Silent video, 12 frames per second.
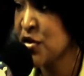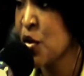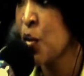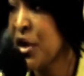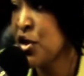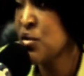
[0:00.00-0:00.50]

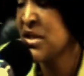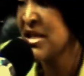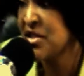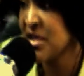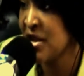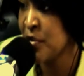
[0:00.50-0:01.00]
So what are you
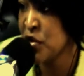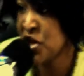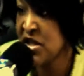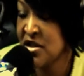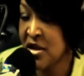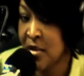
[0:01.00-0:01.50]
teaching them? You're
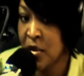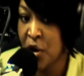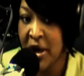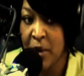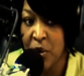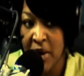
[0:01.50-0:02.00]
teaching them,
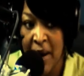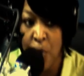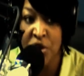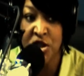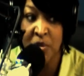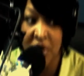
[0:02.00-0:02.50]
okay, I
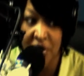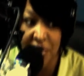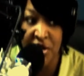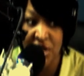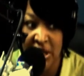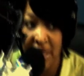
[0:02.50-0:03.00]
want you to be a
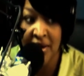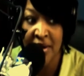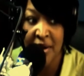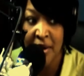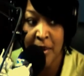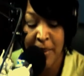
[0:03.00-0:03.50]
Christian,
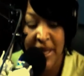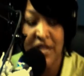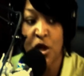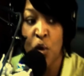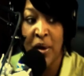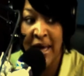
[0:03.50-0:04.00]
but
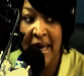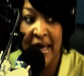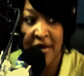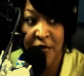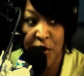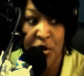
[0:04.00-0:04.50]
it's
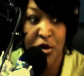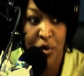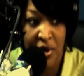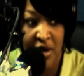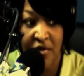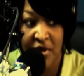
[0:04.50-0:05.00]
okay for you to
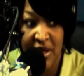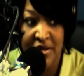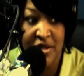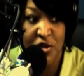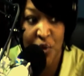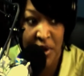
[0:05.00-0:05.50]
do whatever it
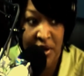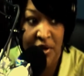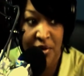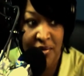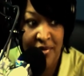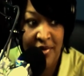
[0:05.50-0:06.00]
is that you want to do.